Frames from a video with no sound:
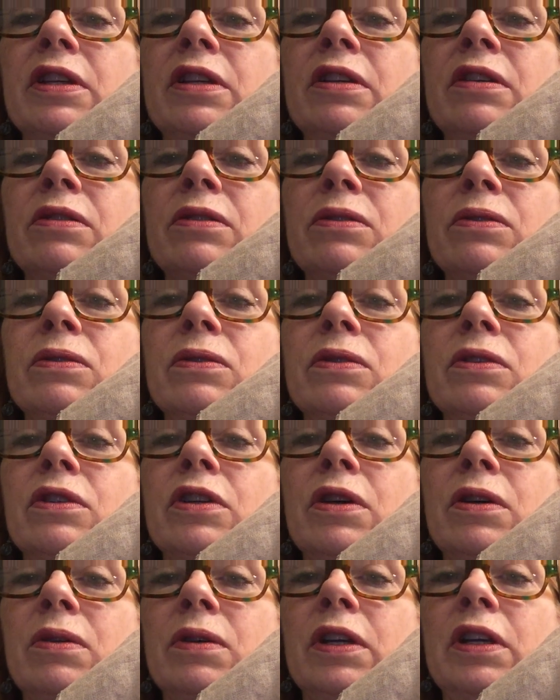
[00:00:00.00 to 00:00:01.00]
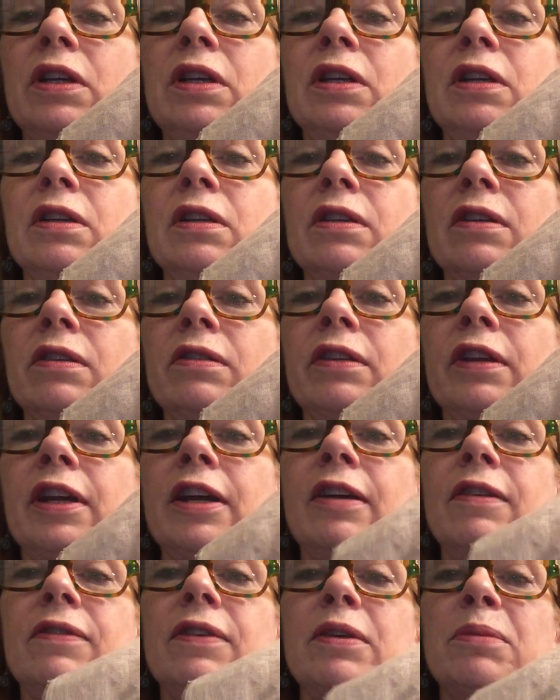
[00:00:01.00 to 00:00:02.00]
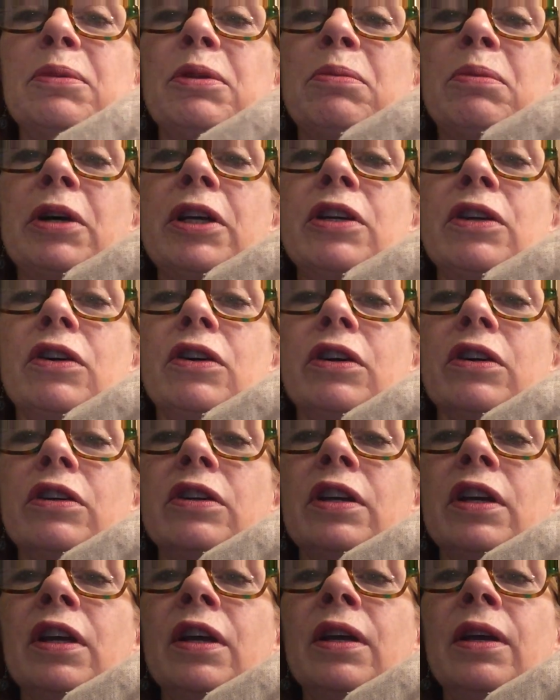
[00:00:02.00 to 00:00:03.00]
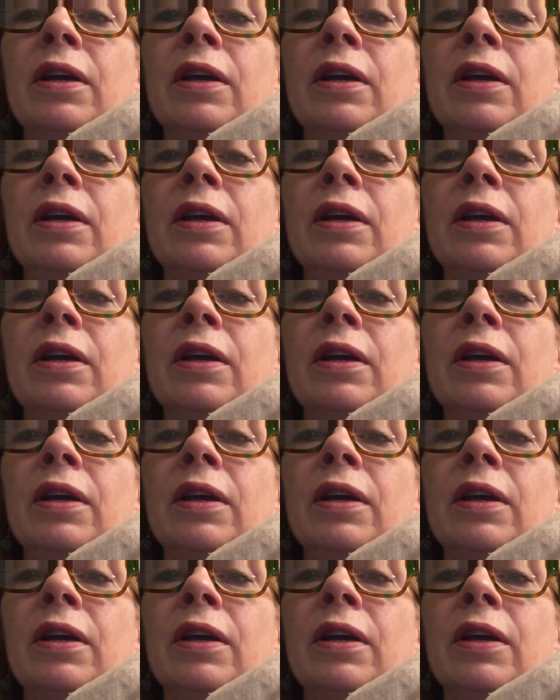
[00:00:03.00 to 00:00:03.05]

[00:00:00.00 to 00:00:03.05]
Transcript: Eastern Towhee because I have him in my yard.